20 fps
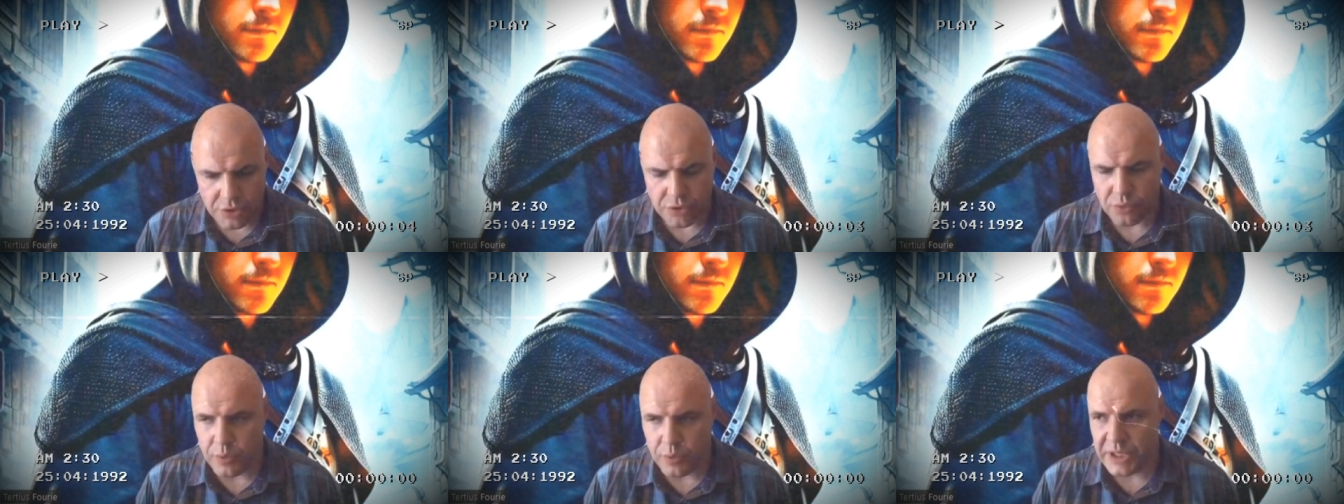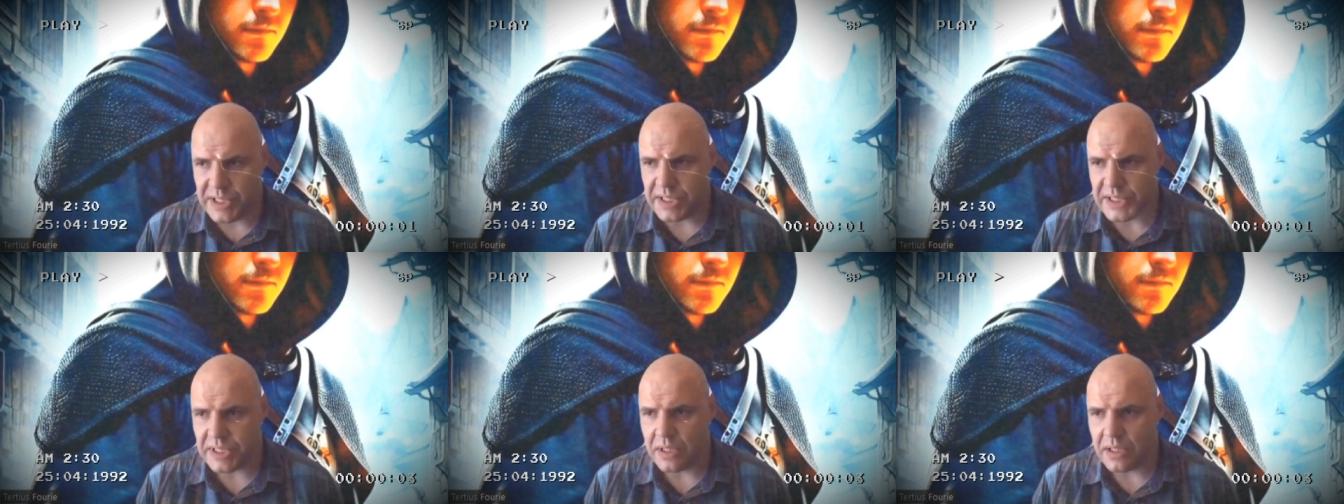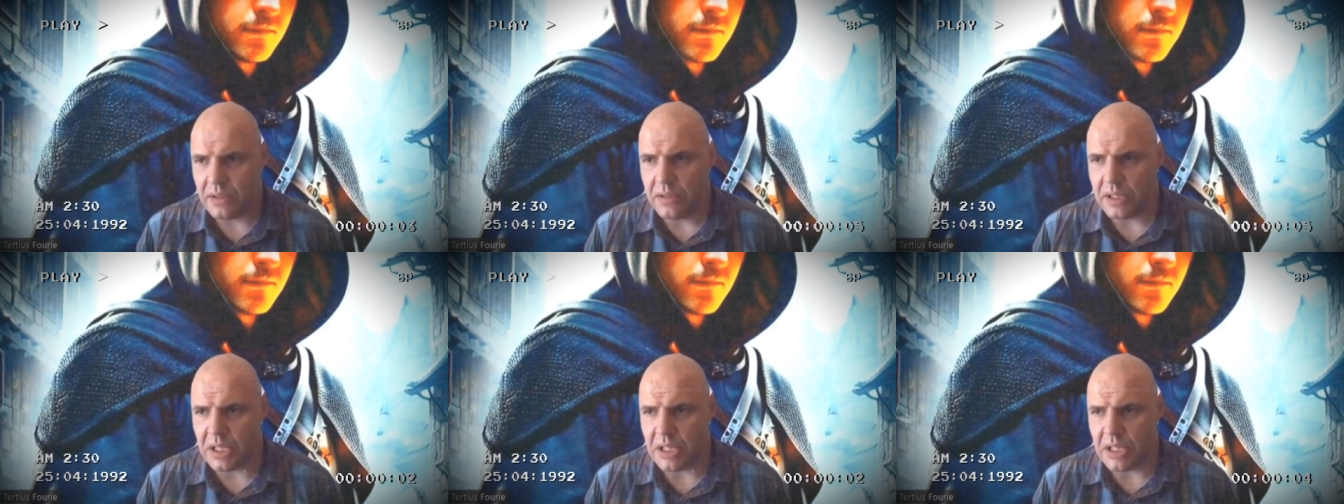do we
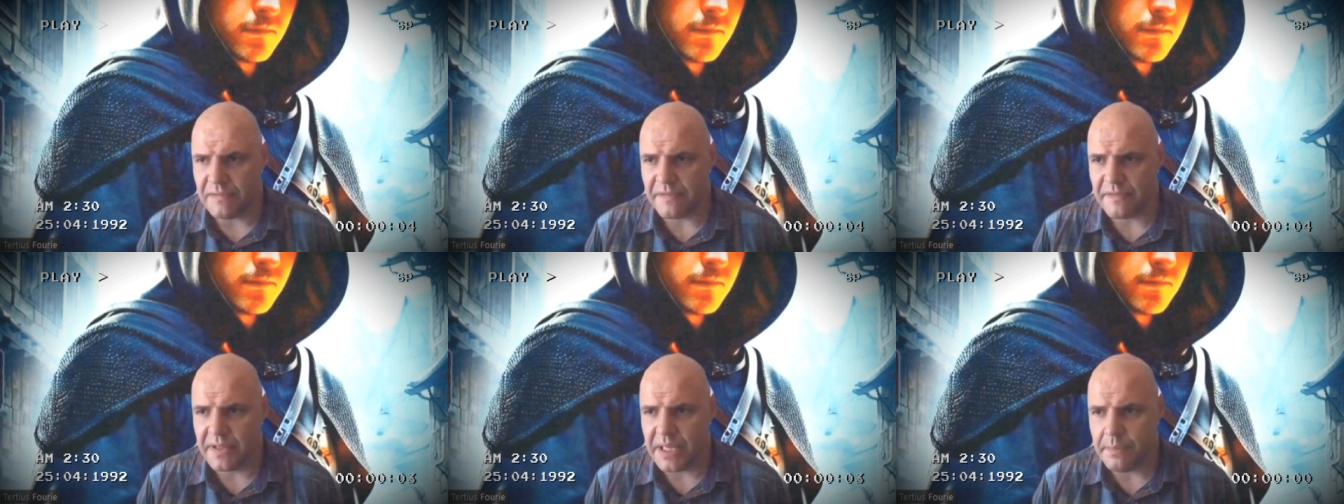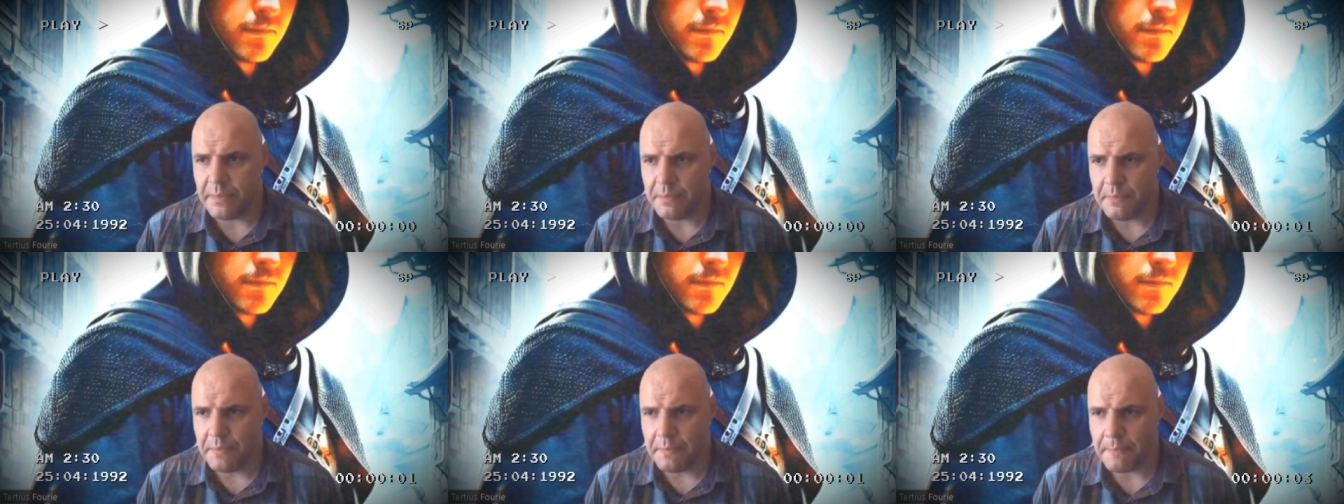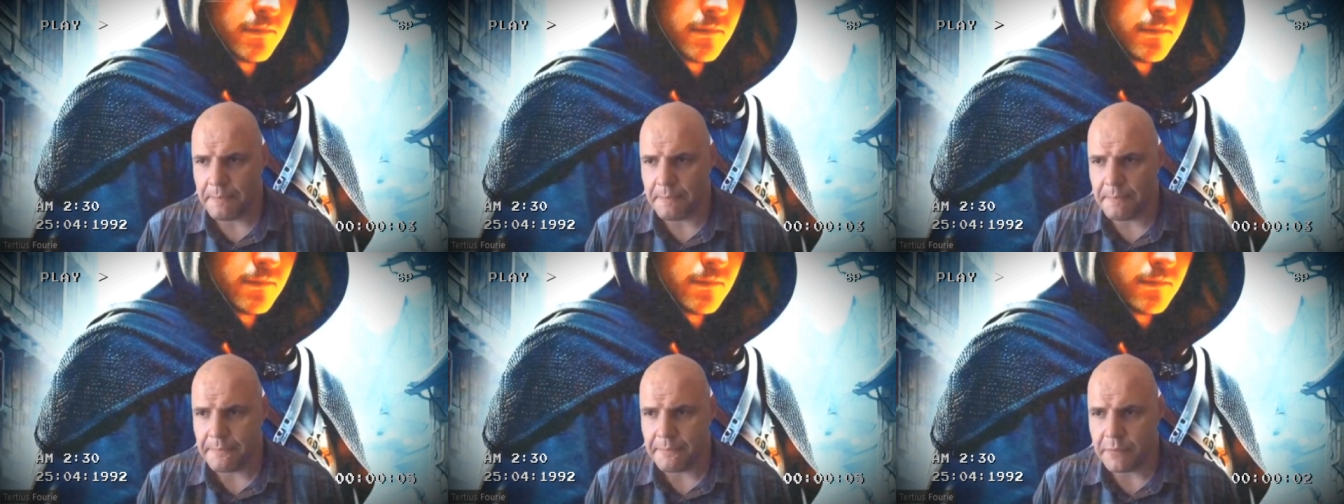still love them?
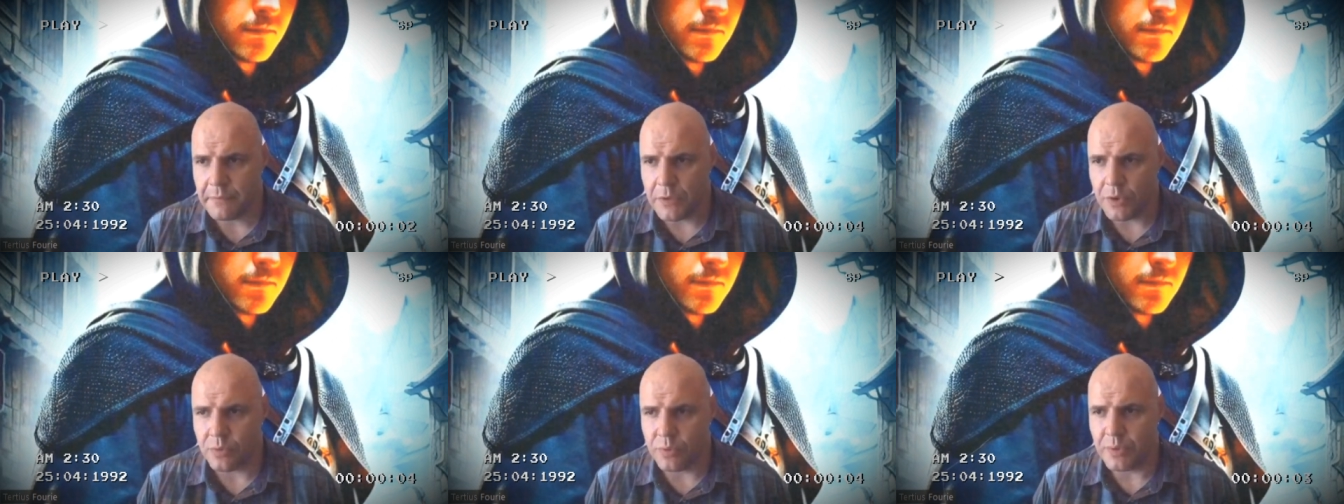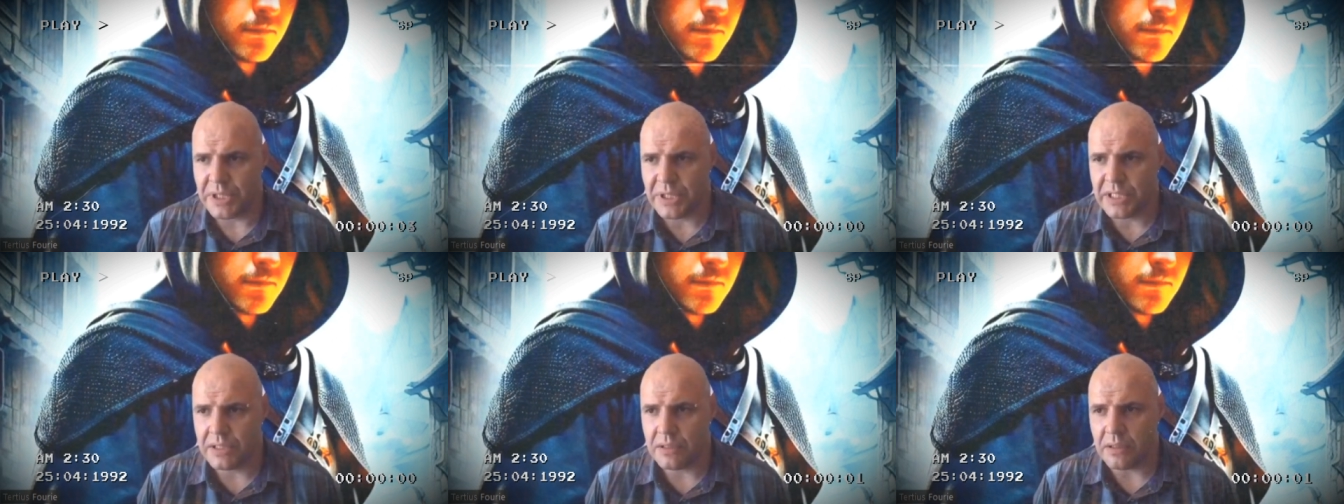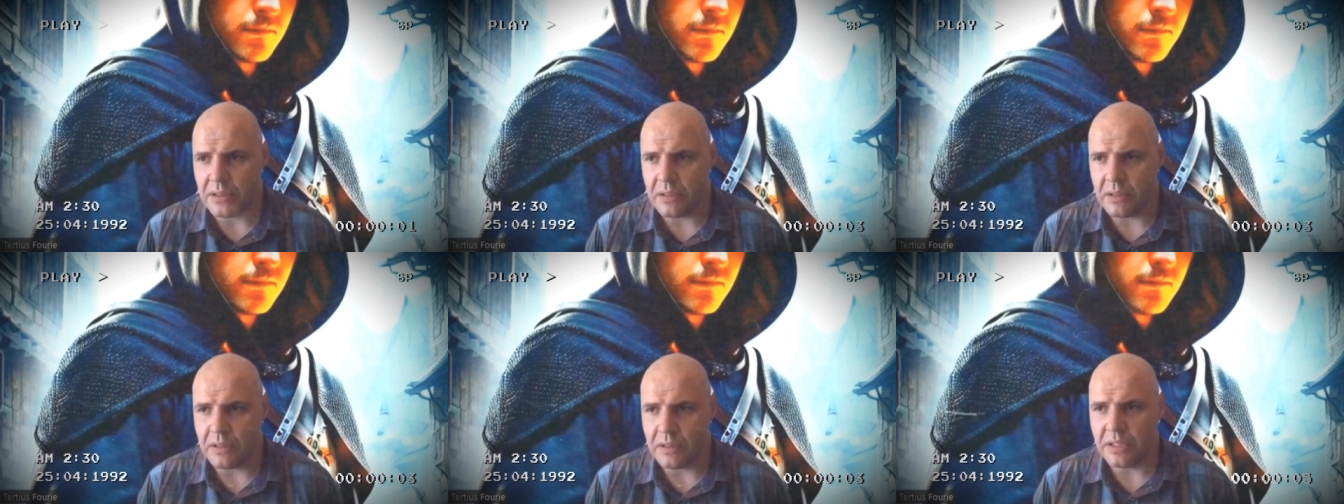Do
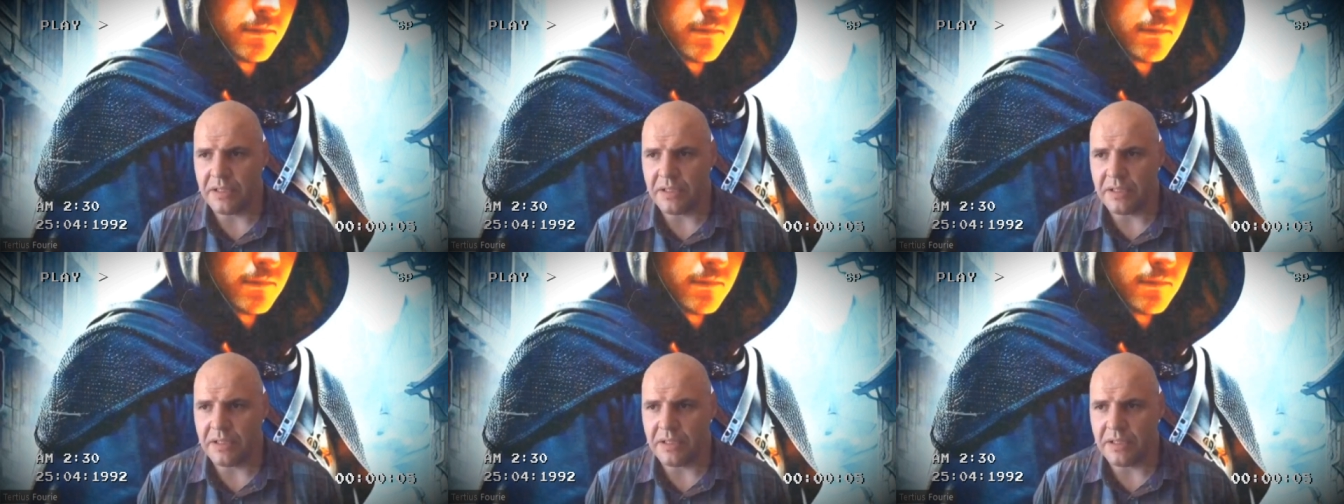we